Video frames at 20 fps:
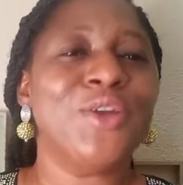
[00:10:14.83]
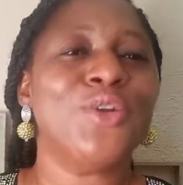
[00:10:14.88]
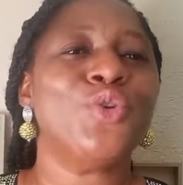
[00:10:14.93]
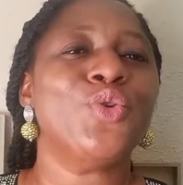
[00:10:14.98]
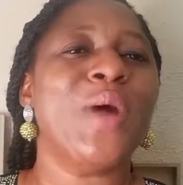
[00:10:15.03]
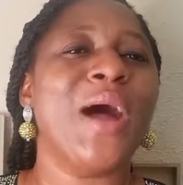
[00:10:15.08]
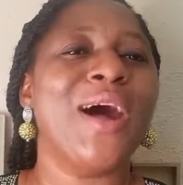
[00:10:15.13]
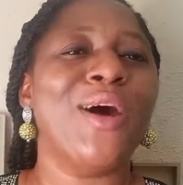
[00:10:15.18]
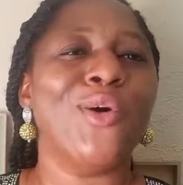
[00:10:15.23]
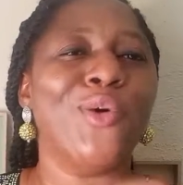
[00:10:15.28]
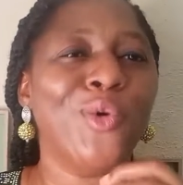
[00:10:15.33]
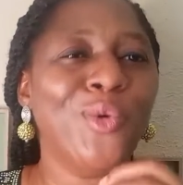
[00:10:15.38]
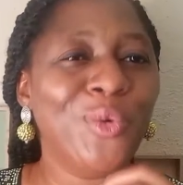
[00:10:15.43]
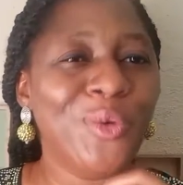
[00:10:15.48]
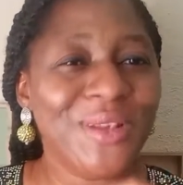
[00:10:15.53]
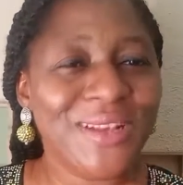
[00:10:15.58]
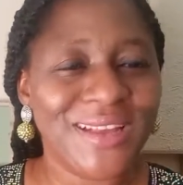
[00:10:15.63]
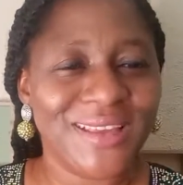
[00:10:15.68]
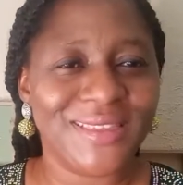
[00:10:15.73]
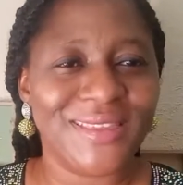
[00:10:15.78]
You are
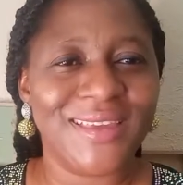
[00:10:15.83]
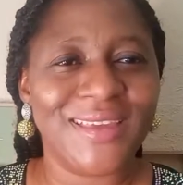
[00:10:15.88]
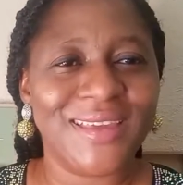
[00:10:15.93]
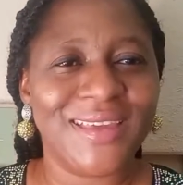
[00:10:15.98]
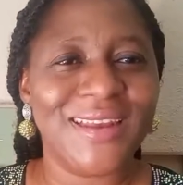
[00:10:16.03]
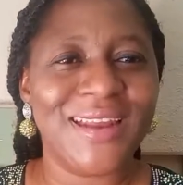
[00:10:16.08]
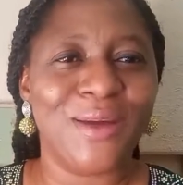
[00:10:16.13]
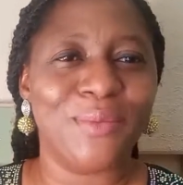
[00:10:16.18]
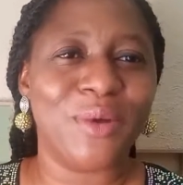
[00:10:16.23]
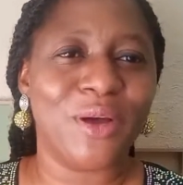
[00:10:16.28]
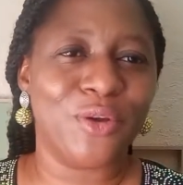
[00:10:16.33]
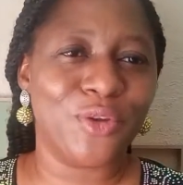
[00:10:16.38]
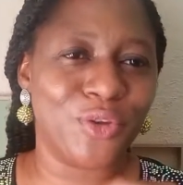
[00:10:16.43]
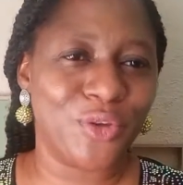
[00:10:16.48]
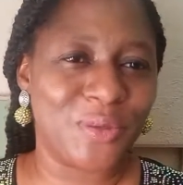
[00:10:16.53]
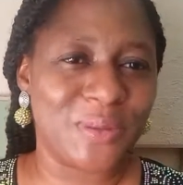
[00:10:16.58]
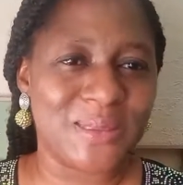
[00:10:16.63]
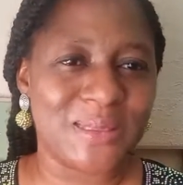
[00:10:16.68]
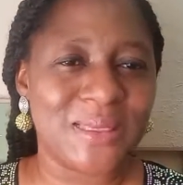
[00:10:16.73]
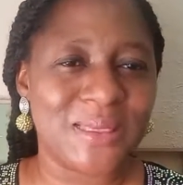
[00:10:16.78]
only thinking about
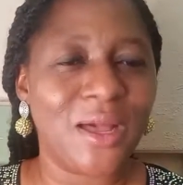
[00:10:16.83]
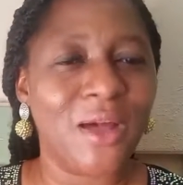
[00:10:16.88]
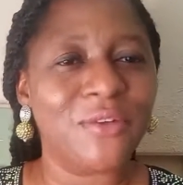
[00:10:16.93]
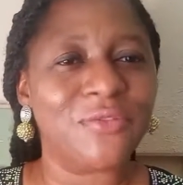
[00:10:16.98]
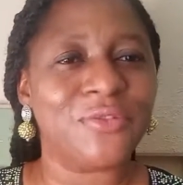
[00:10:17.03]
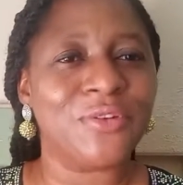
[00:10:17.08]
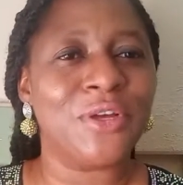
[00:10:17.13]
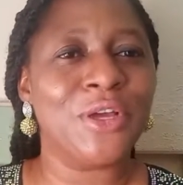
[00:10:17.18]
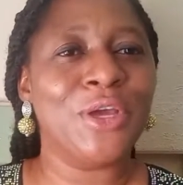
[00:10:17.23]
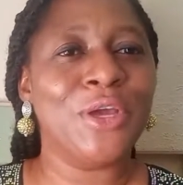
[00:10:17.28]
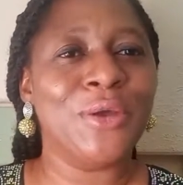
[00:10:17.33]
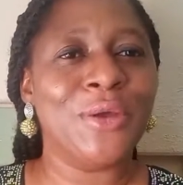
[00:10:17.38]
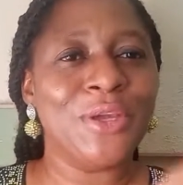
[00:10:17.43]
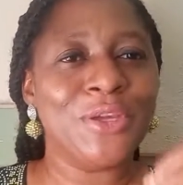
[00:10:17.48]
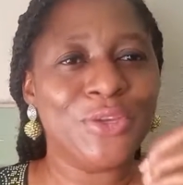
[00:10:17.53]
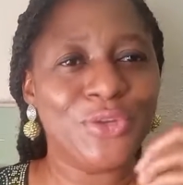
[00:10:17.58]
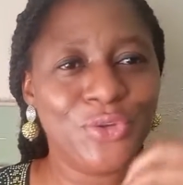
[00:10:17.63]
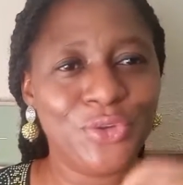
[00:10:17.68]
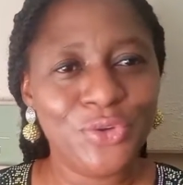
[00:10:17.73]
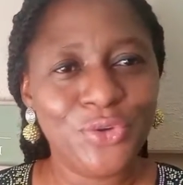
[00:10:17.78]
yourself.
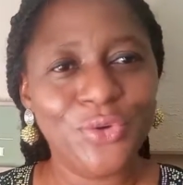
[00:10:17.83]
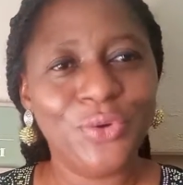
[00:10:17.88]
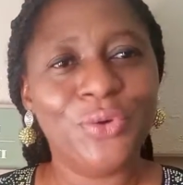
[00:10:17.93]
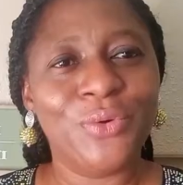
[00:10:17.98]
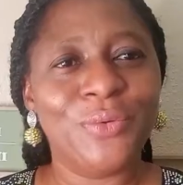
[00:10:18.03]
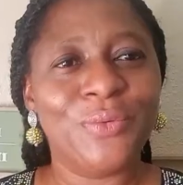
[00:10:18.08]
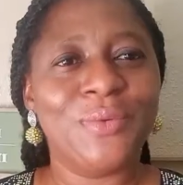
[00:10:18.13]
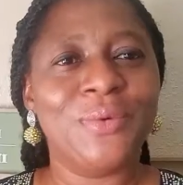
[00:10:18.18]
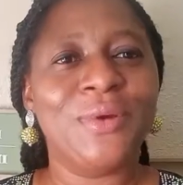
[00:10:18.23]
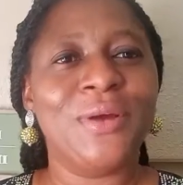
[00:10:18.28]
You,